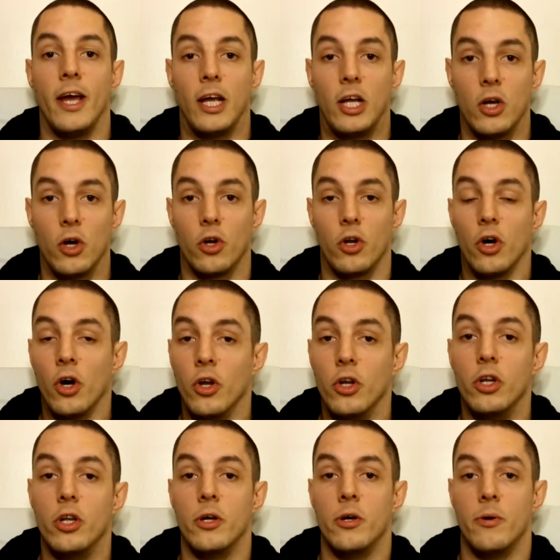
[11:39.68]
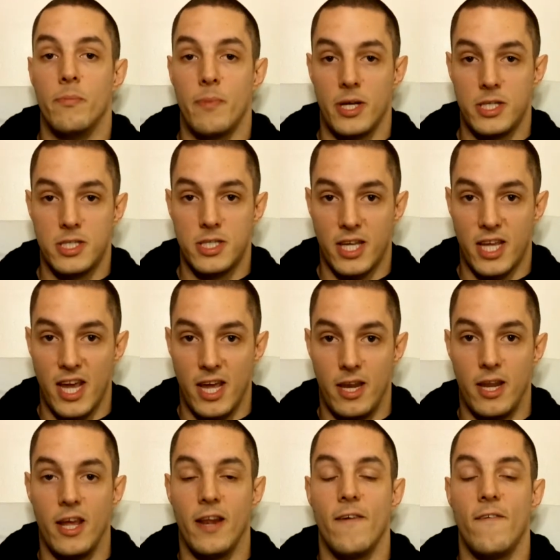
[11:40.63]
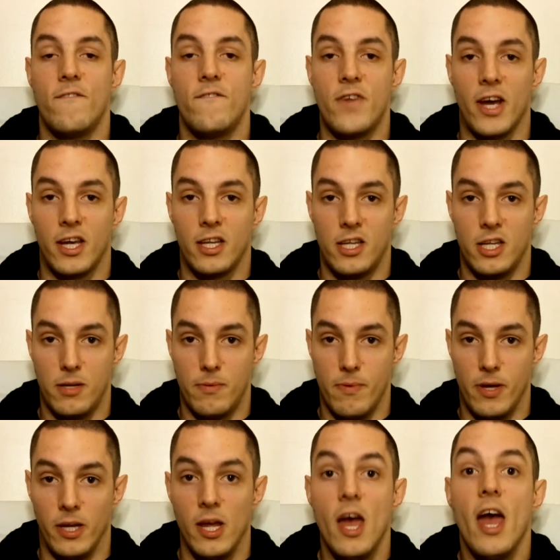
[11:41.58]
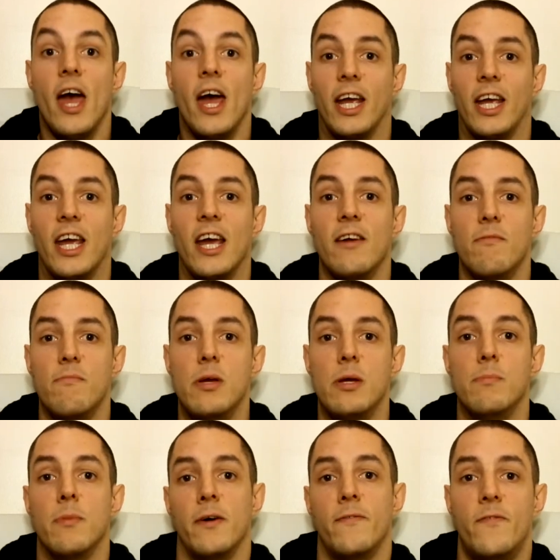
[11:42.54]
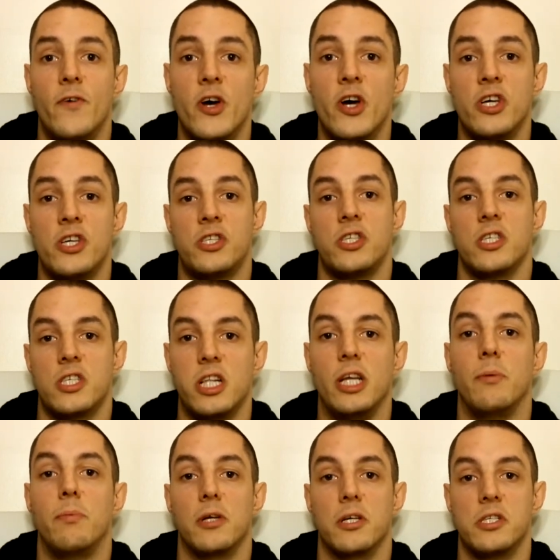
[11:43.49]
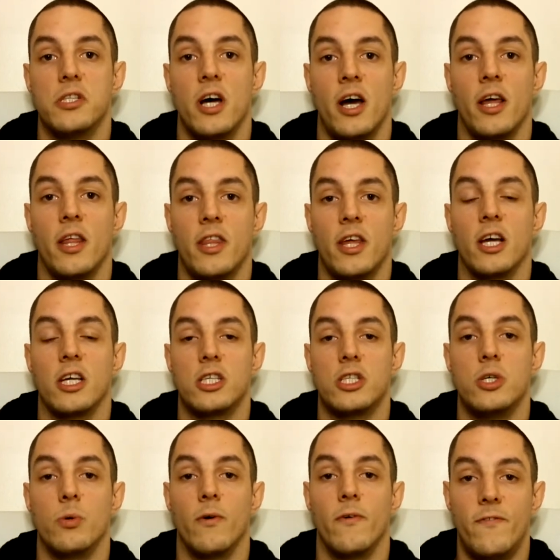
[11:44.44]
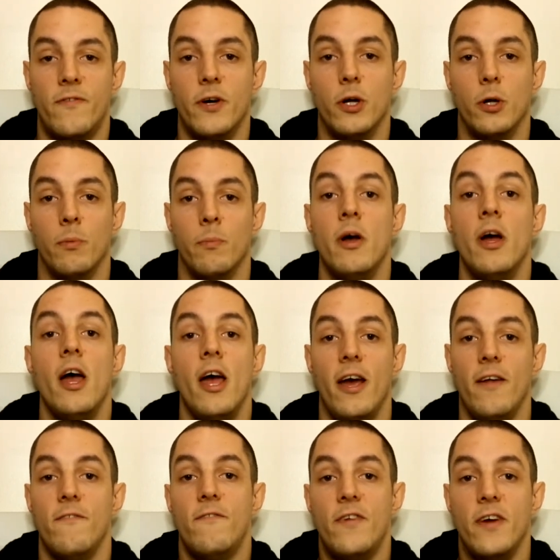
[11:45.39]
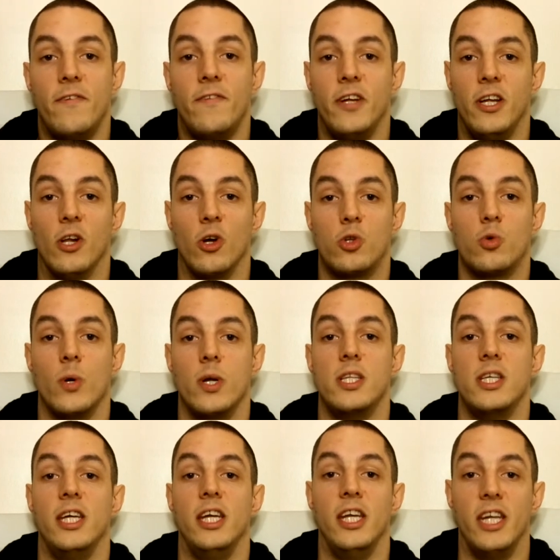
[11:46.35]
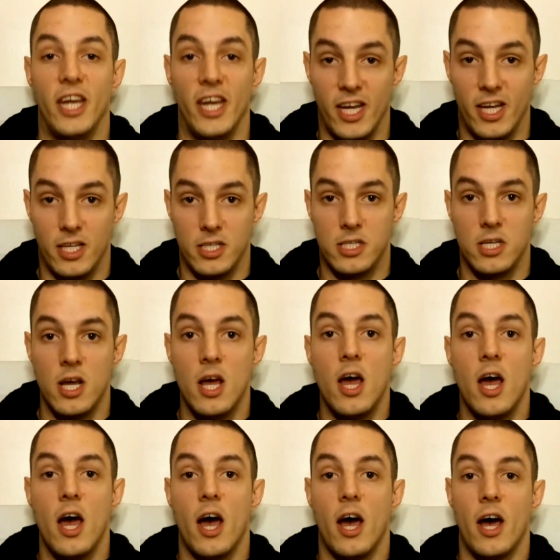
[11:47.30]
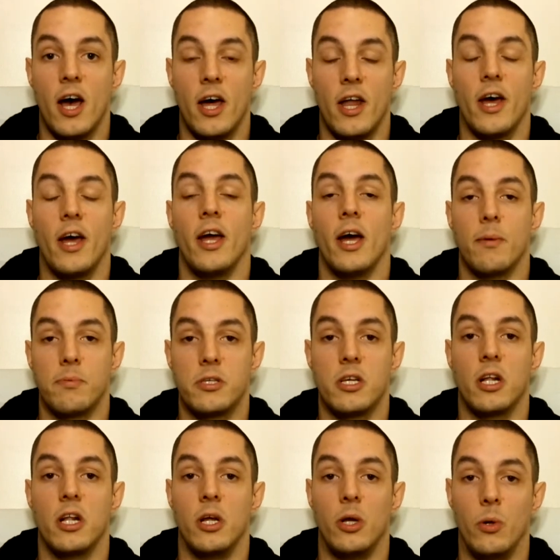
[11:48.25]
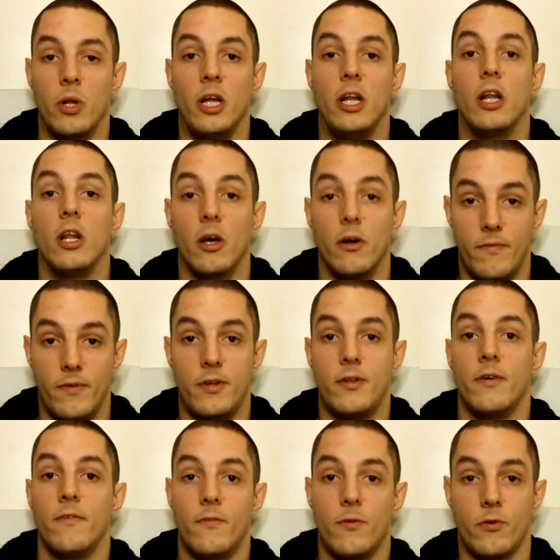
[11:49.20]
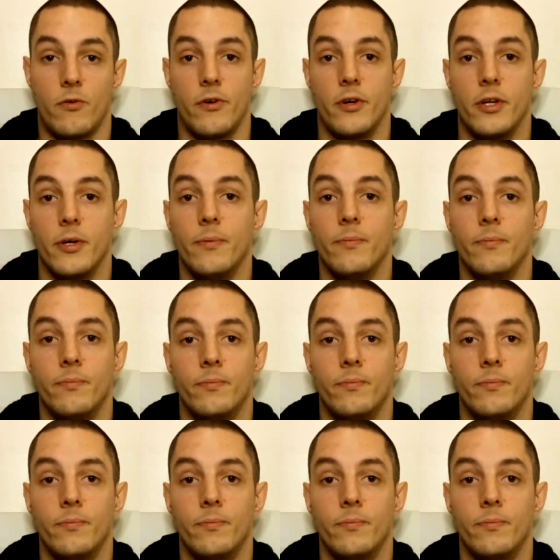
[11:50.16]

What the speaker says: It got under my skin. It affected me. It gave me my first sleepless night thanks to a film in 15 or 20 years, and I absolutely love it for it.